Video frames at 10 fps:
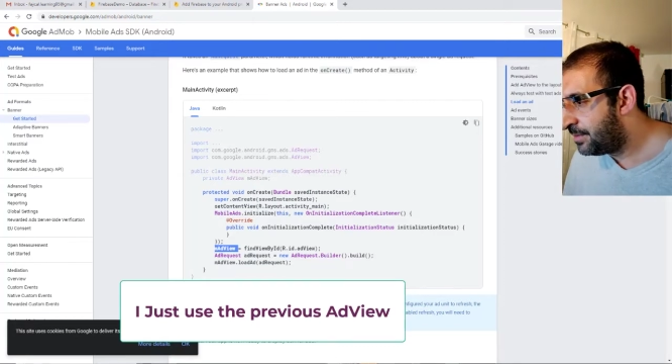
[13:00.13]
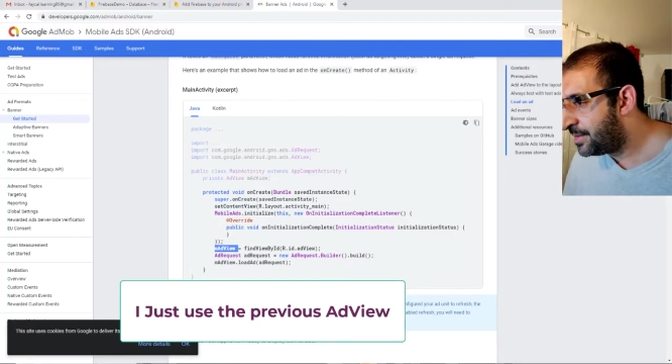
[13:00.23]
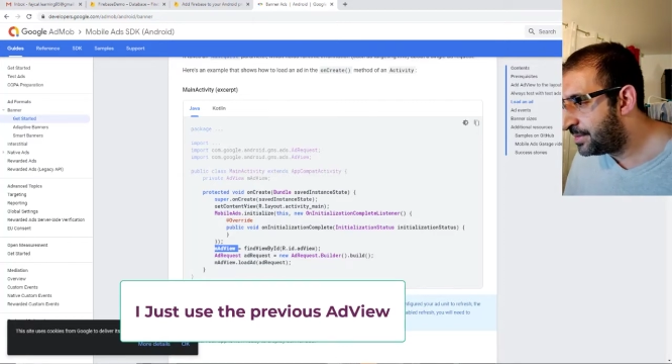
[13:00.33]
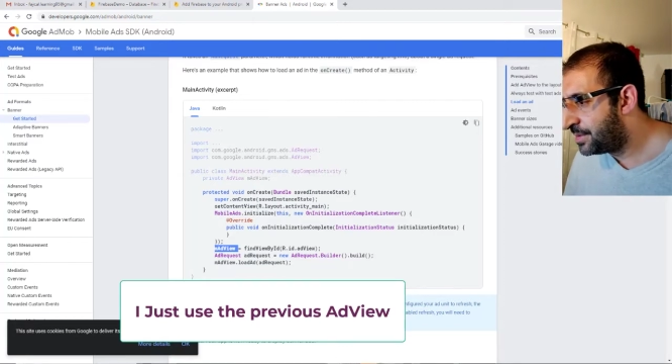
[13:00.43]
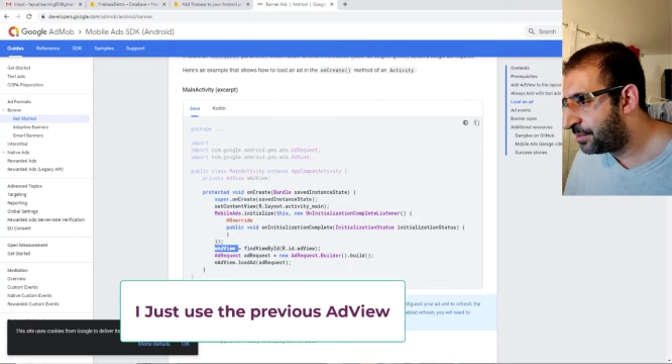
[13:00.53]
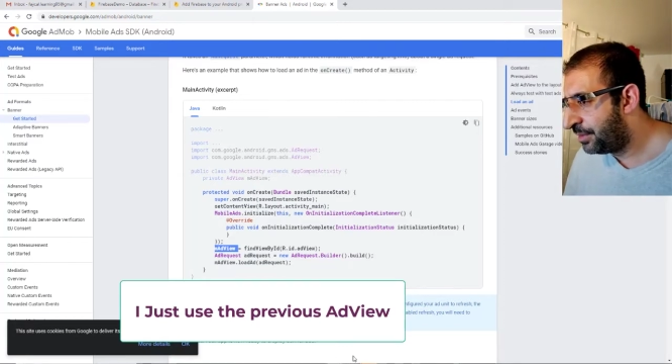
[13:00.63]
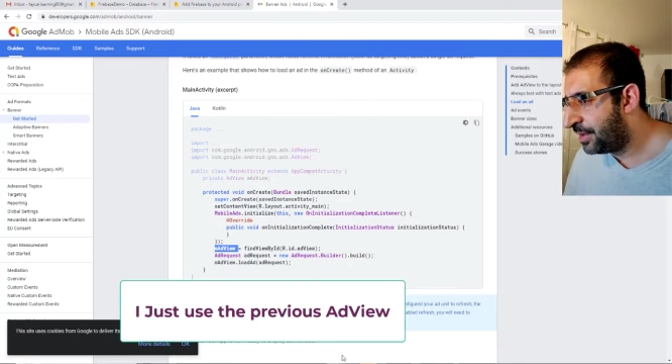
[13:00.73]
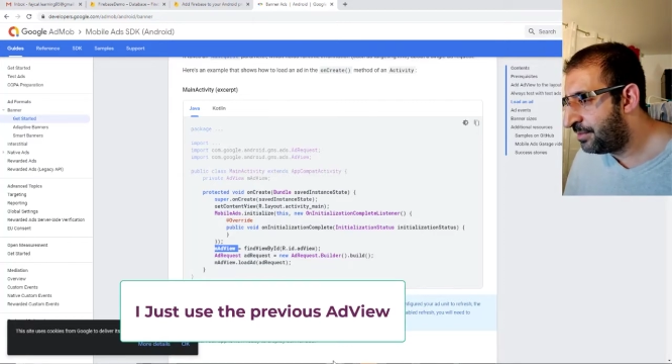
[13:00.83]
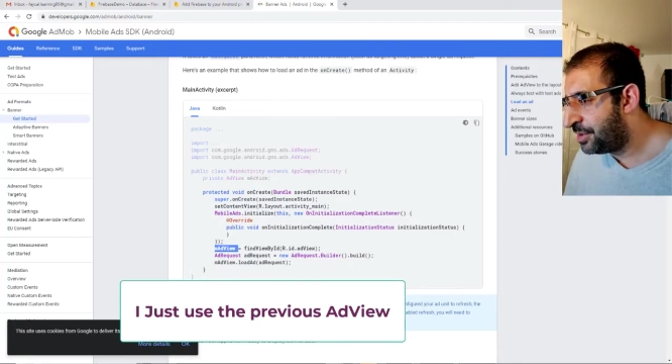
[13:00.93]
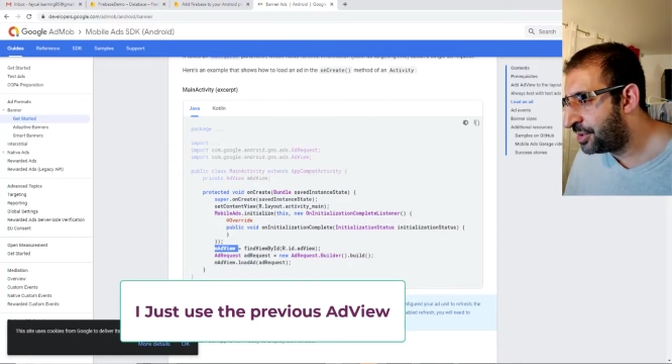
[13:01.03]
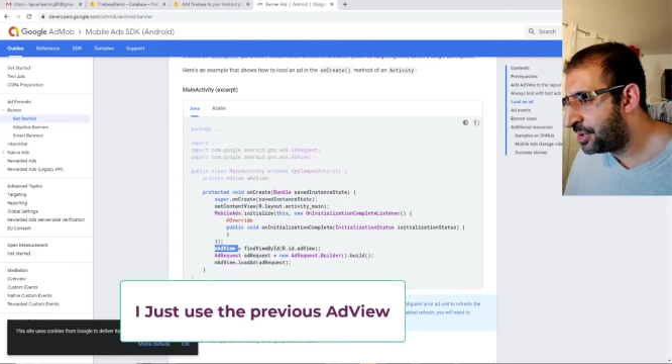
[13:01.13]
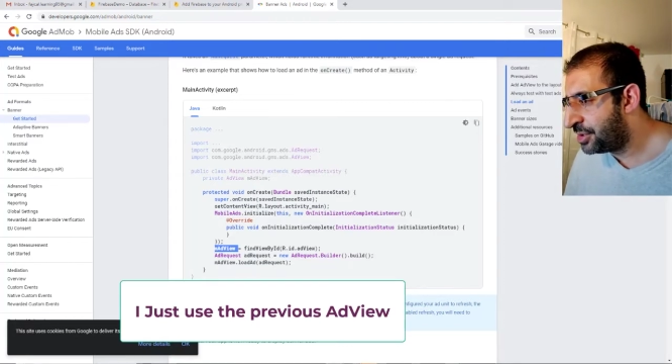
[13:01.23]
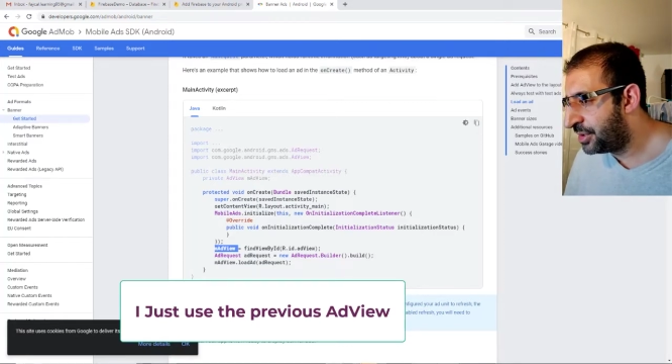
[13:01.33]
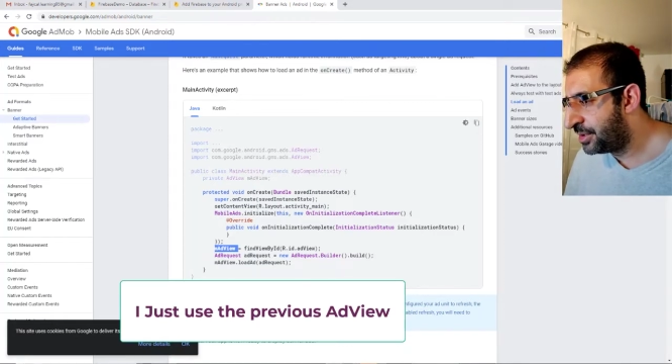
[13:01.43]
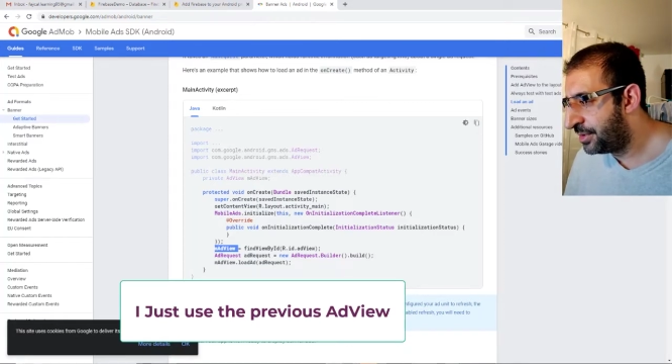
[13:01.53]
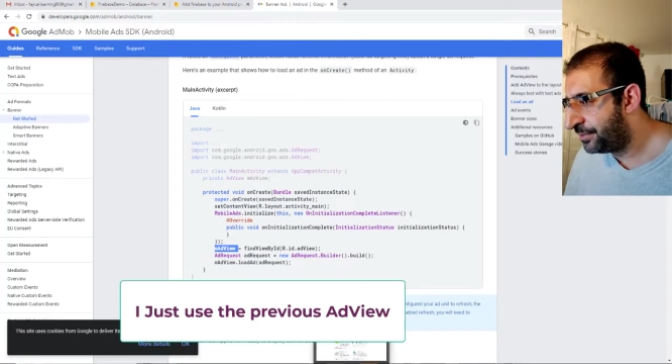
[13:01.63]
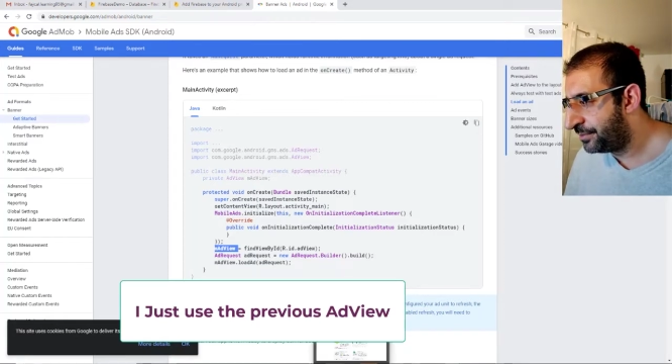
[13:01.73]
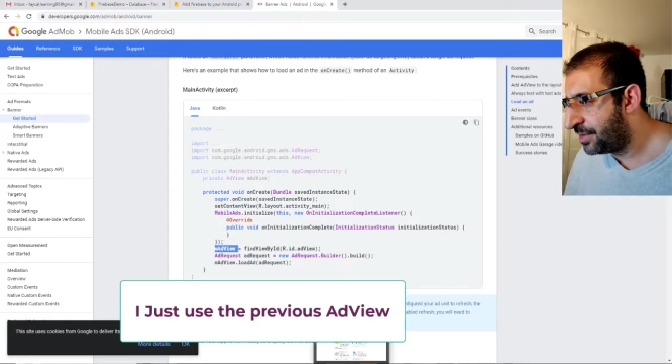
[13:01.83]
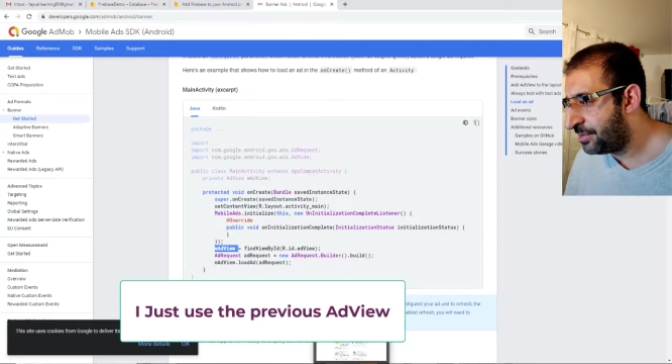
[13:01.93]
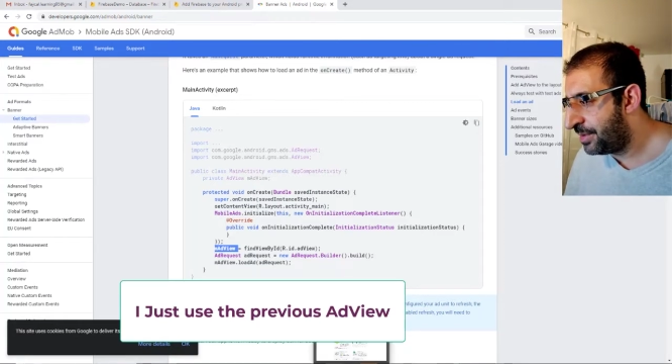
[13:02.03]
this one I will change it.
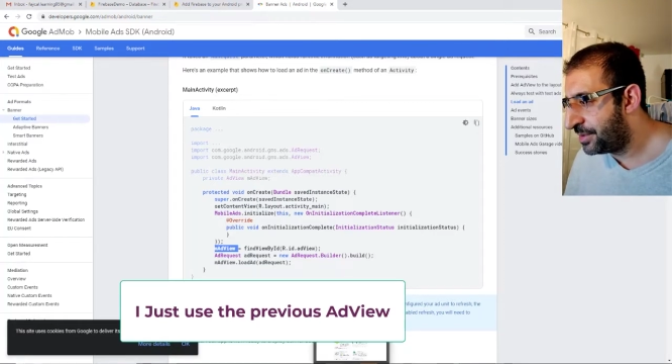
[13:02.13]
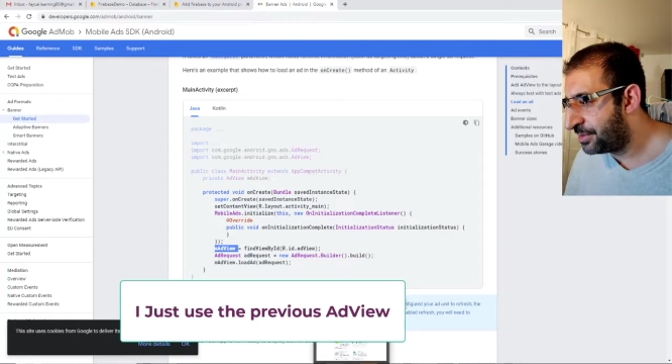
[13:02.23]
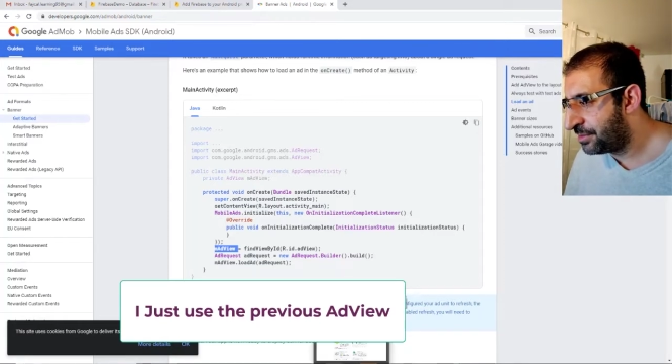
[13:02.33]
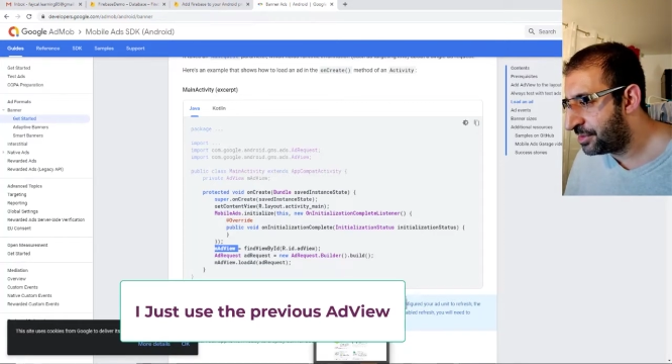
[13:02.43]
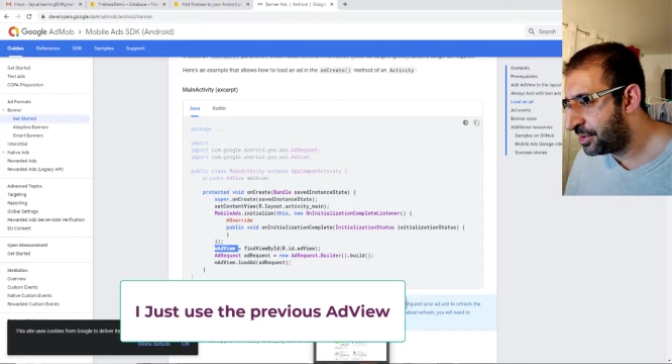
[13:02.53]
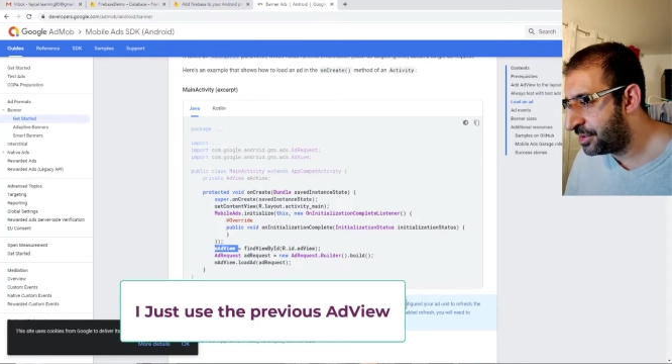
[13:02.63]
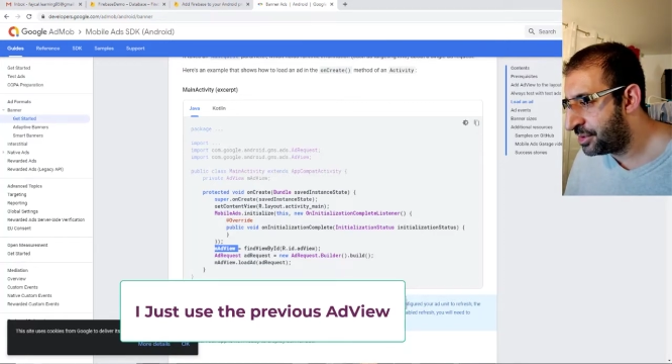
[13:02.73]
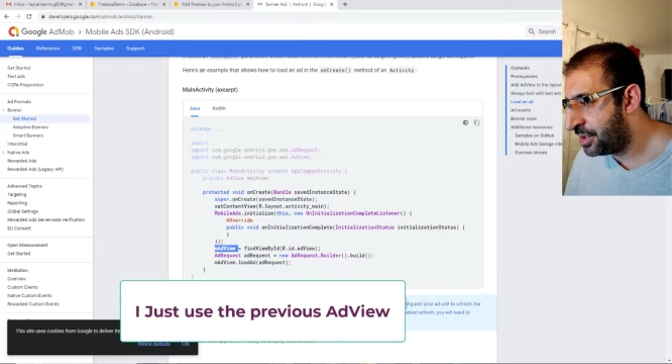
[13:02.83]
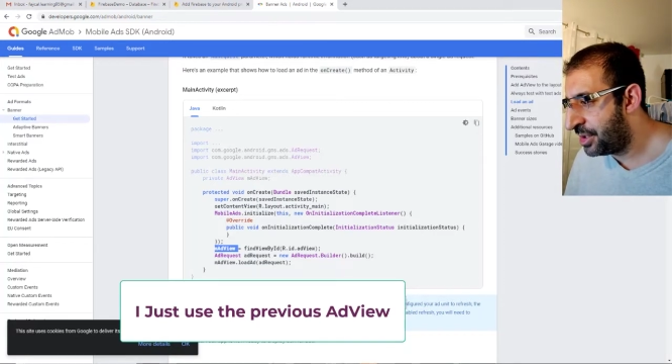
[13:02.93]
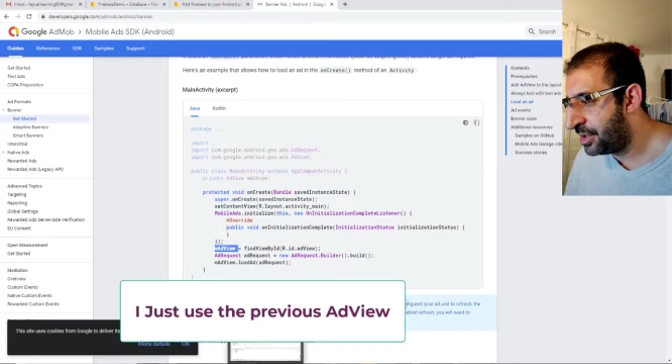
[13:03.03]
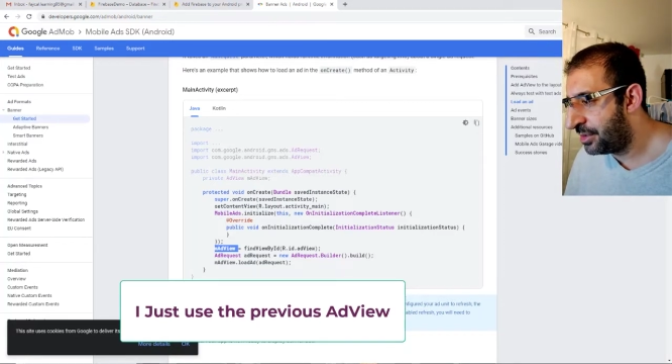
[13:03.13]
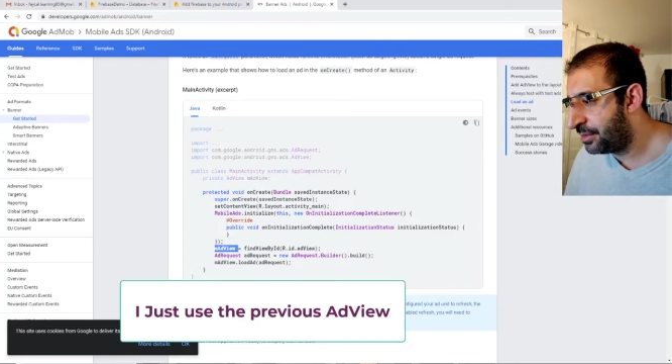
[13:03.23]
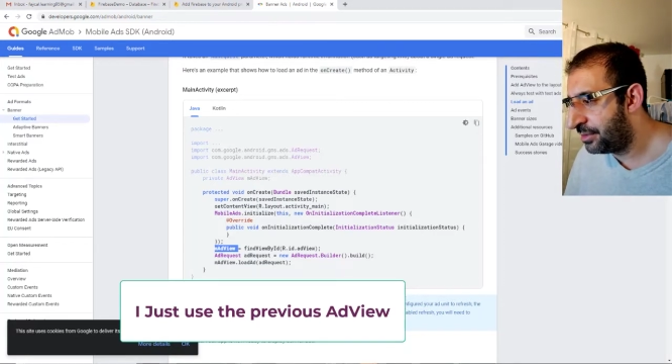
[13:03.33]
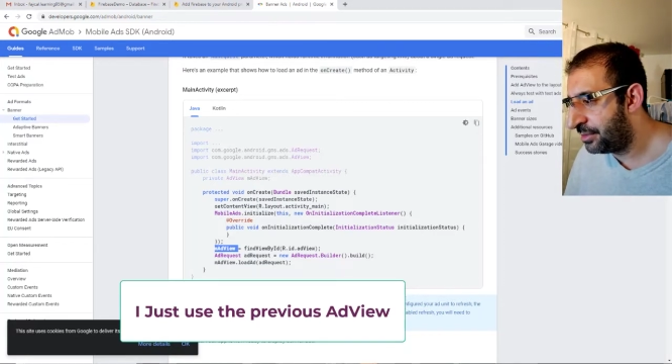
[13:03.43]
I will make some change here.